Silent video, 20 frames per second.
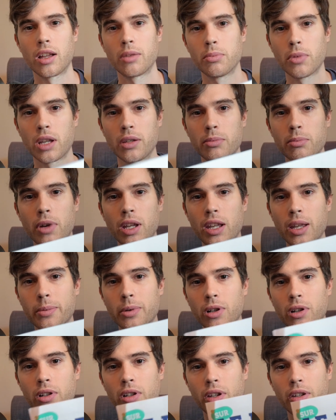
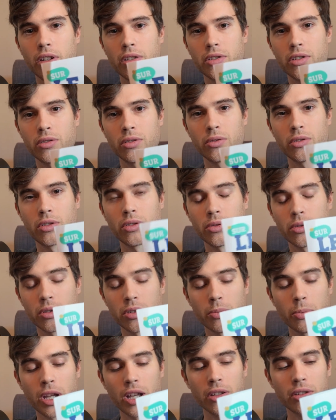neighborhood. This was in
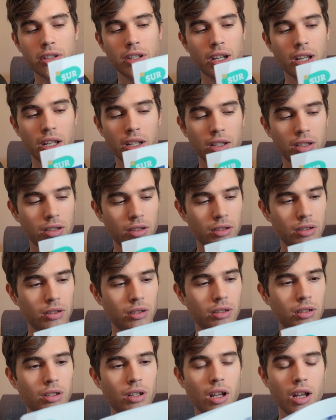the mail today.
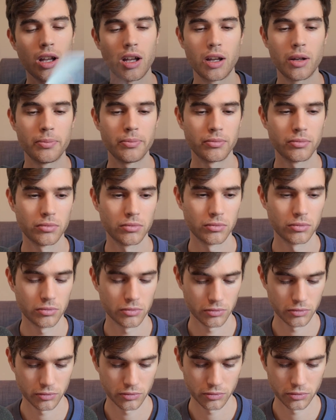
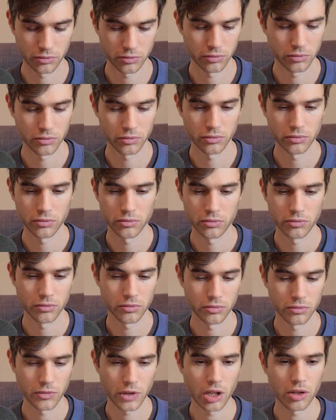
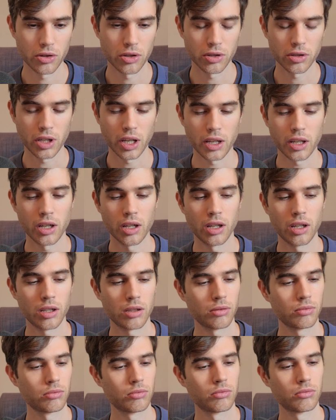It's just like a
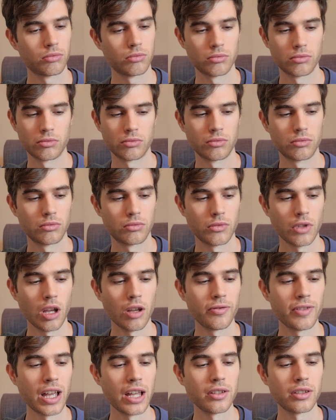
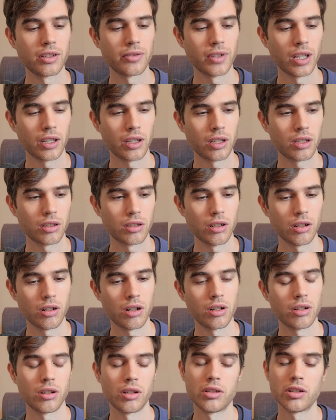event of like,
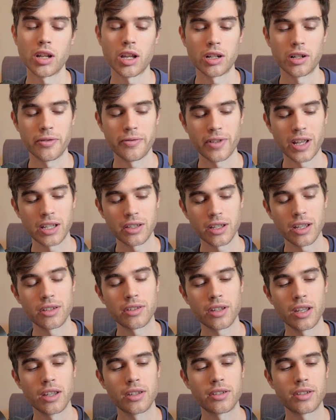or not an event.
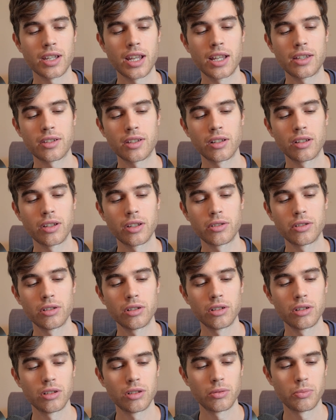It's a
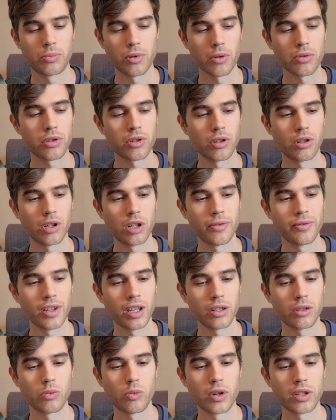little brochure of
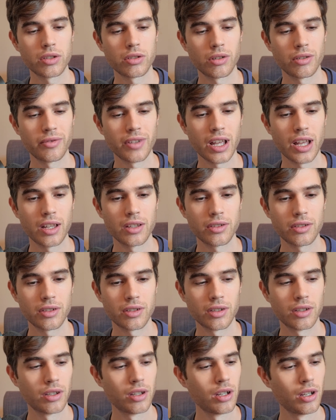like winter events,